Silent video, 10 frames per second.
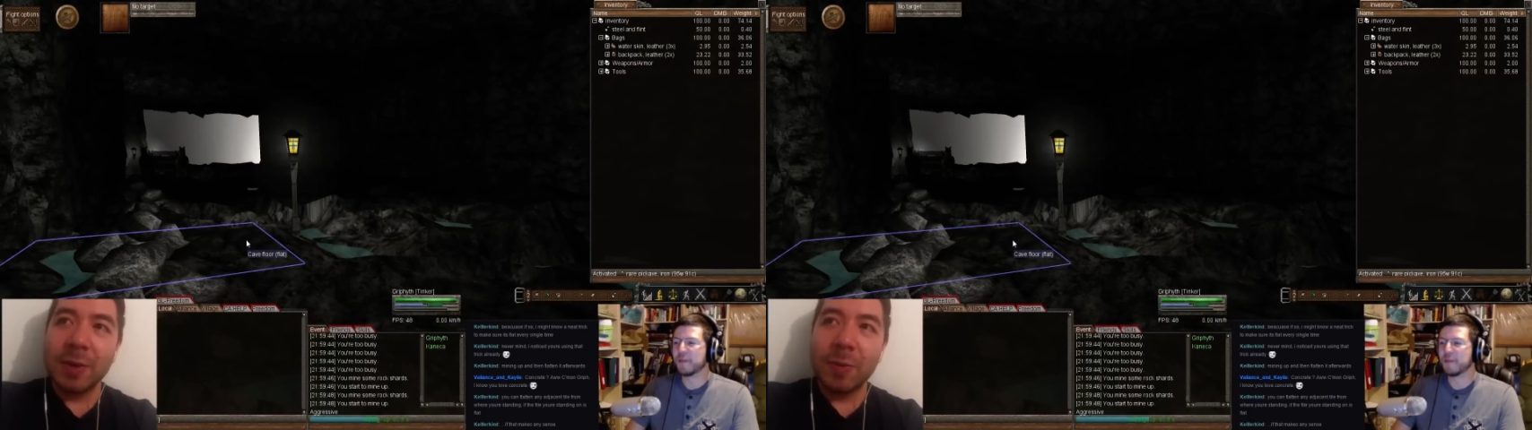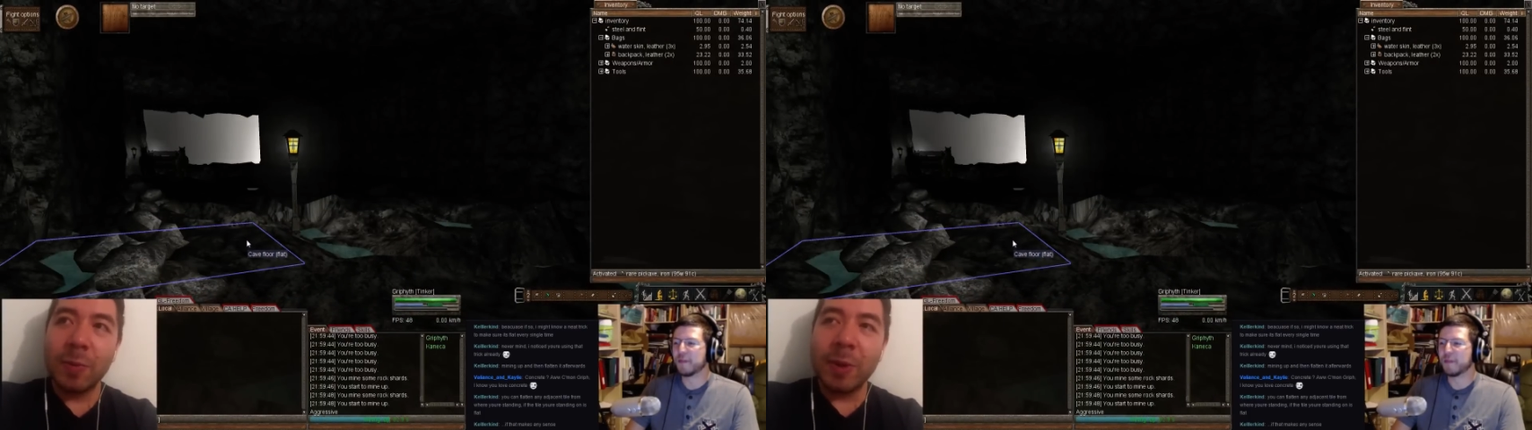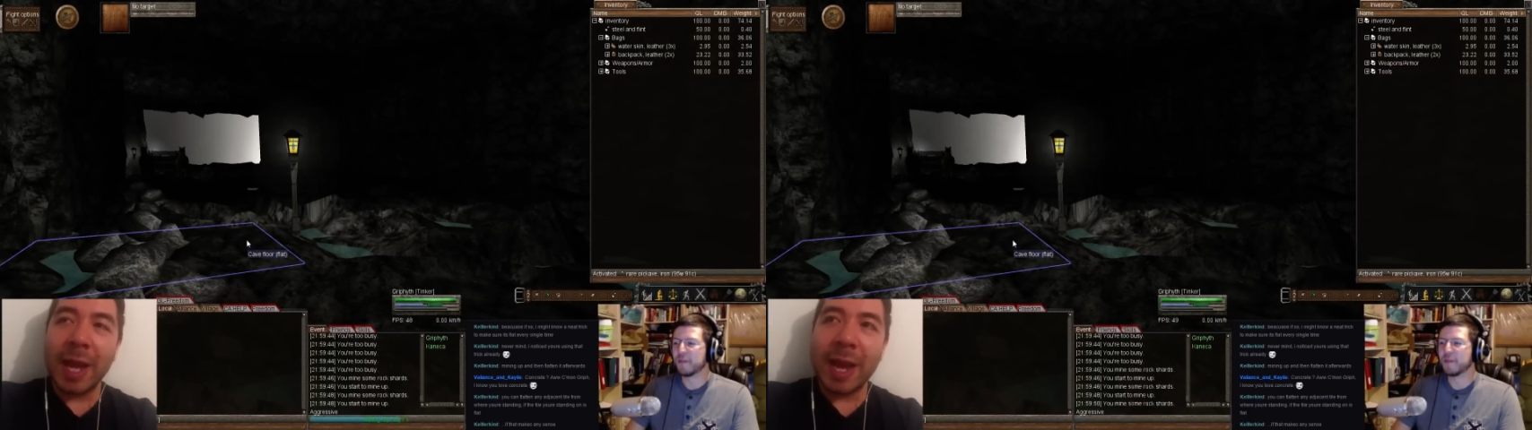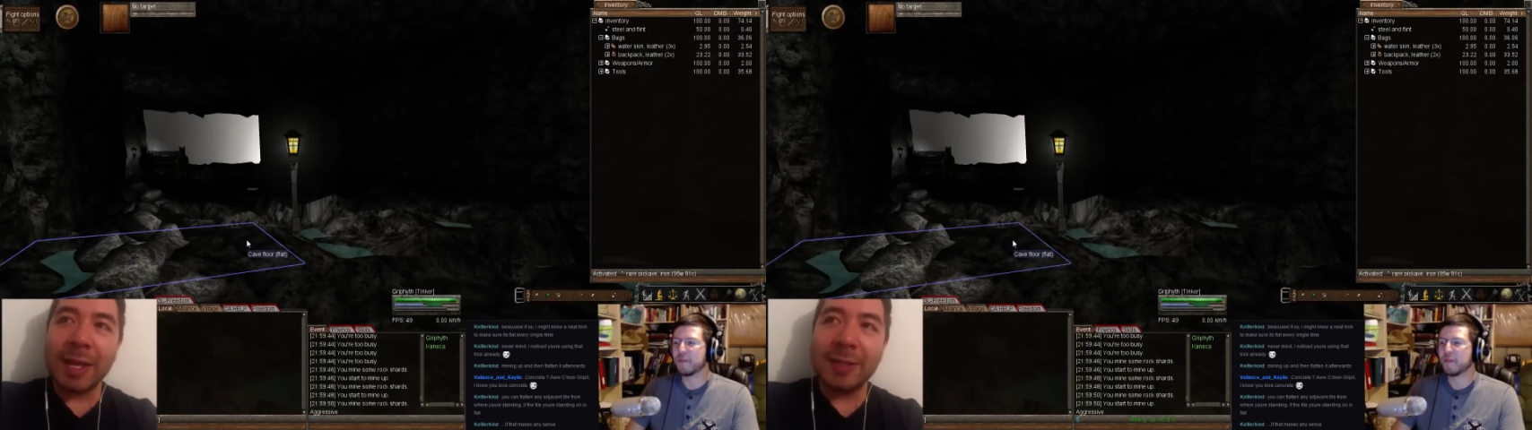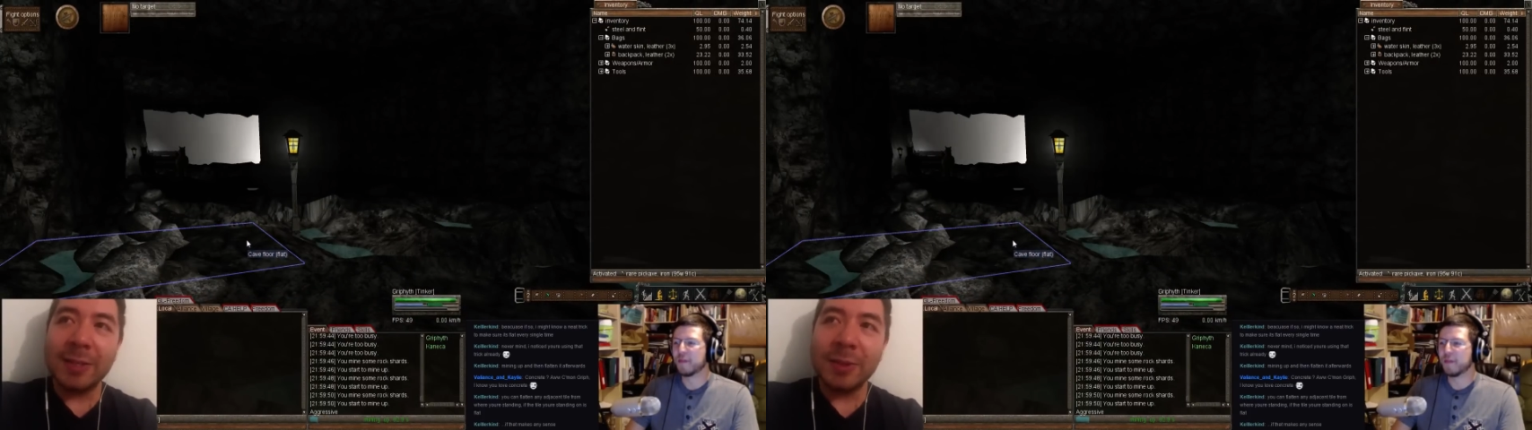we
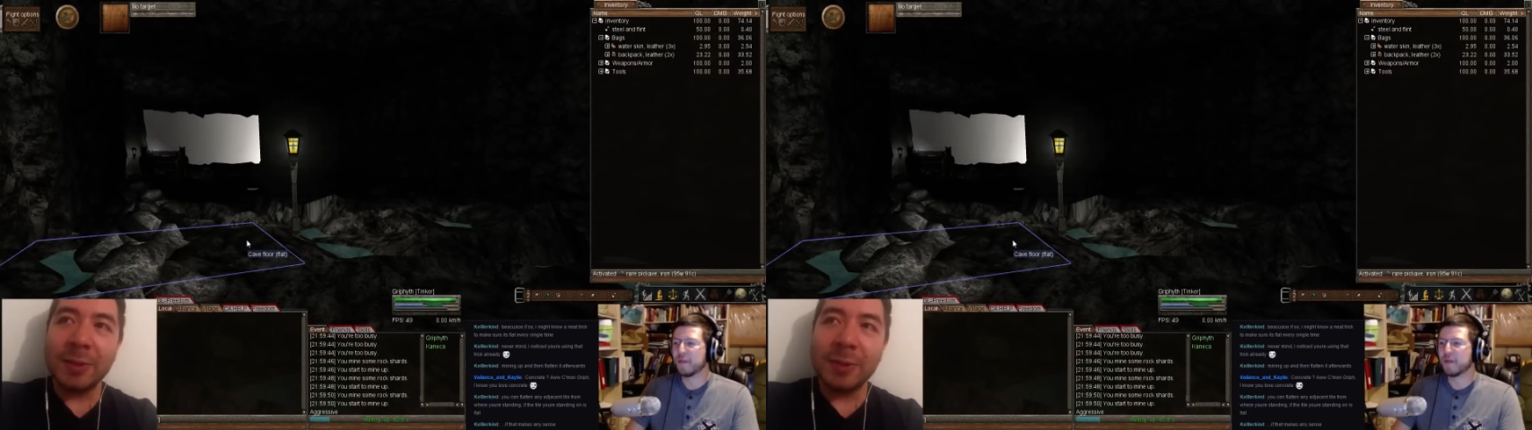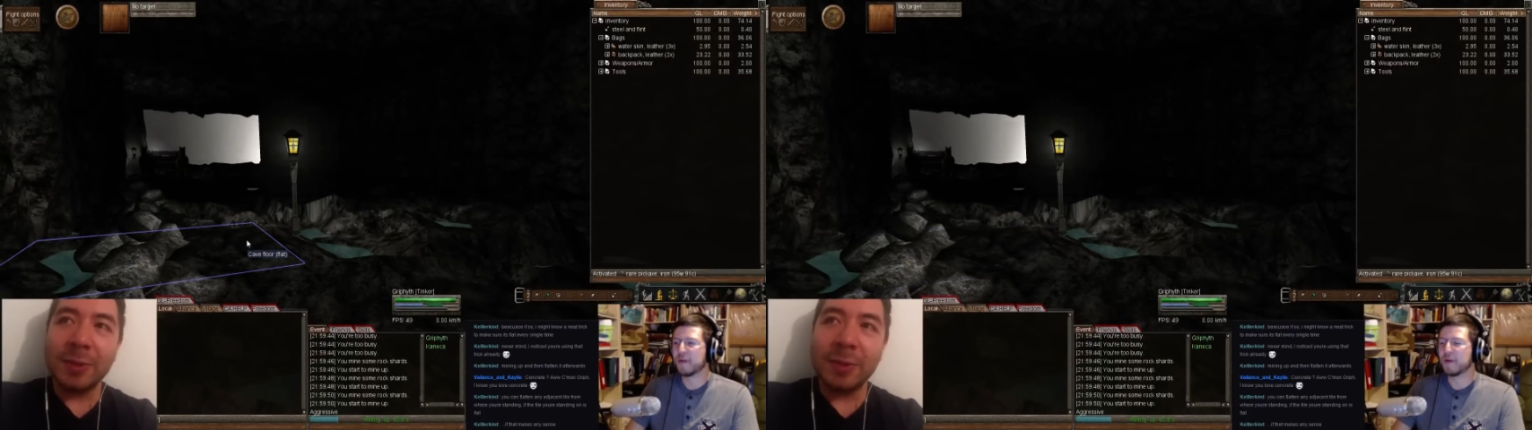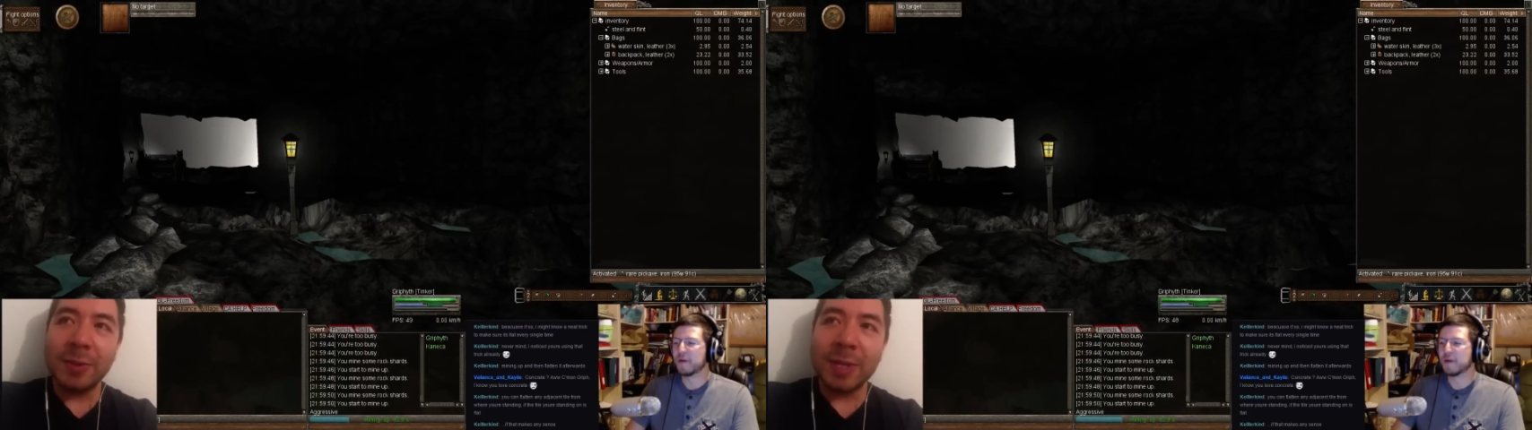had to